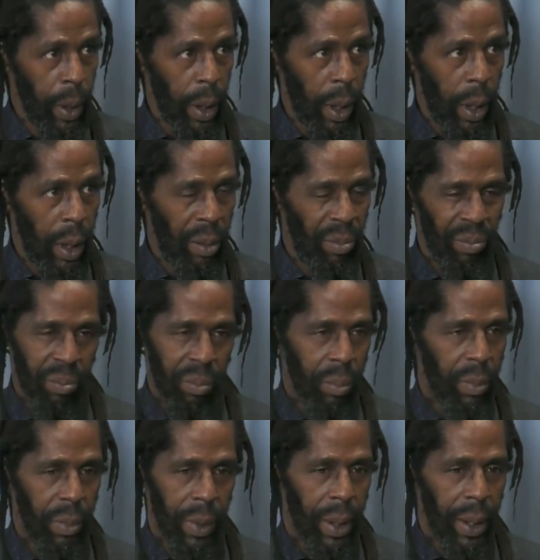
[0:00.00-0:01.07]
And
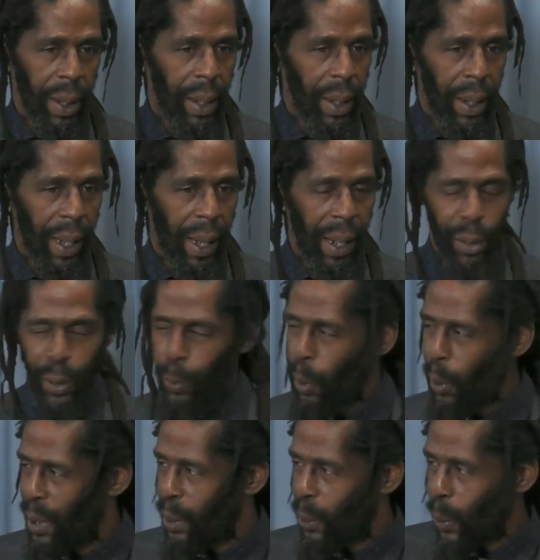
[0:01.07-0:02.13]
I was
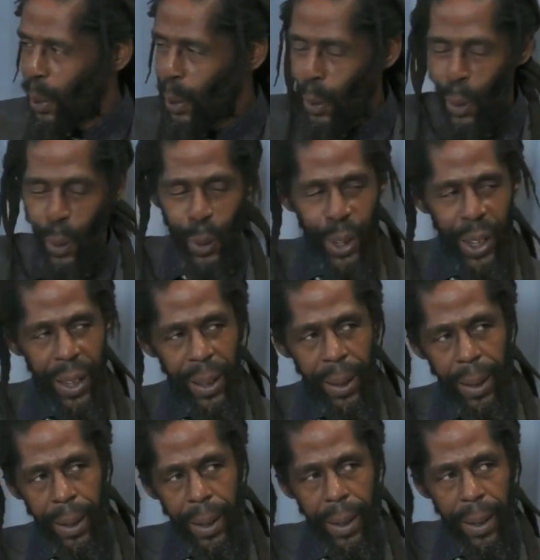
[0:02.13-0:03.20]
put into a corner
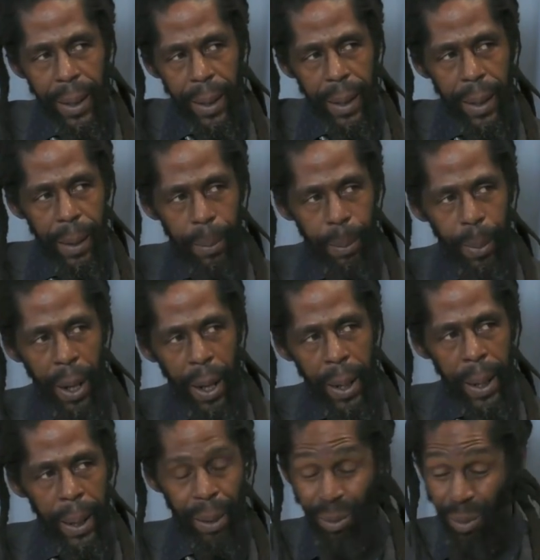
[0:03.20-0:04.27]

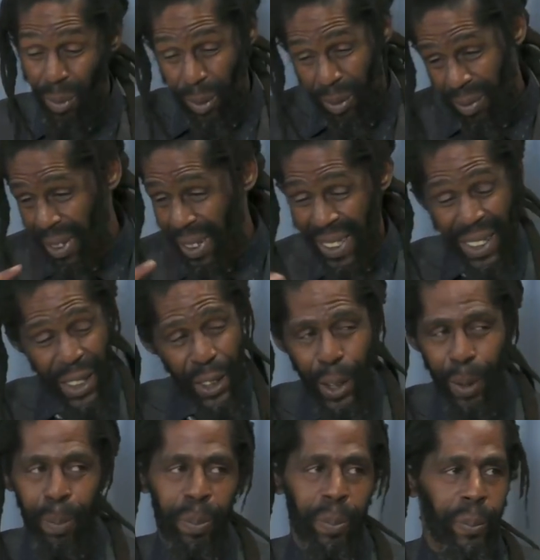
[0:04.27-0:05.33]
by the
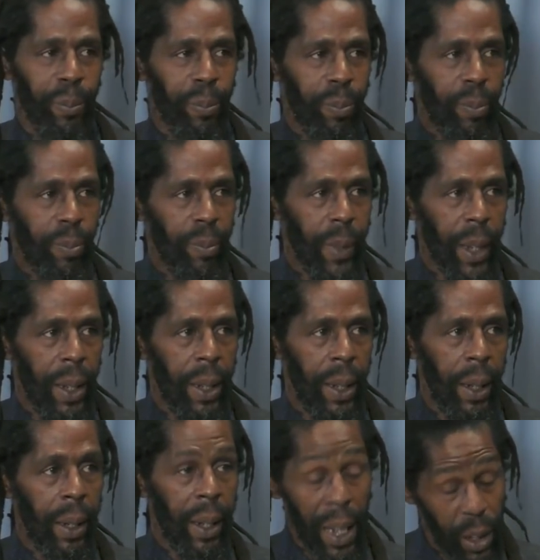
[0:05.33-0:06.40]
system.
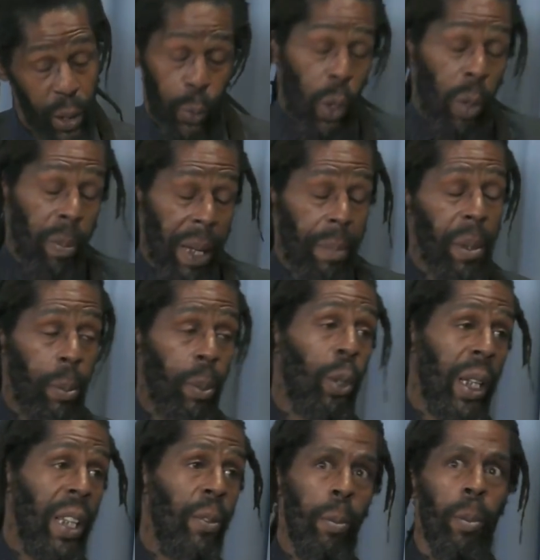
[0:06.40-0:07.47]
And that's what made me more,
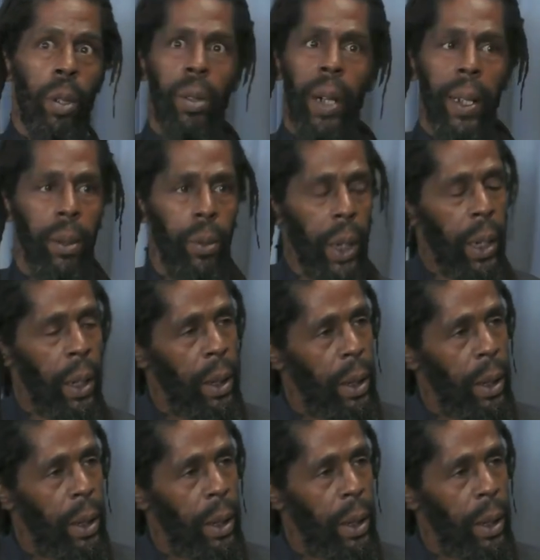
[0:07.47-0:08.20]
even more angry.